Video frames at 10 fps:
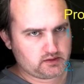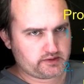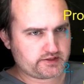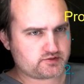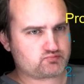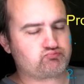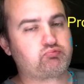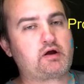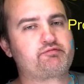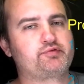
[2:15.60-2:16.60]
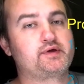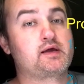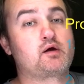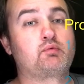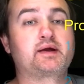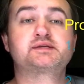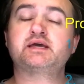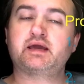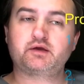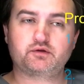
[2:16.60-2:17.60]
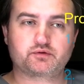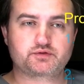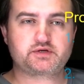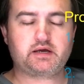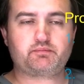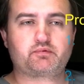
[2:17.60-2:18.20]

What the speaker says: is roughly a rectangular shape.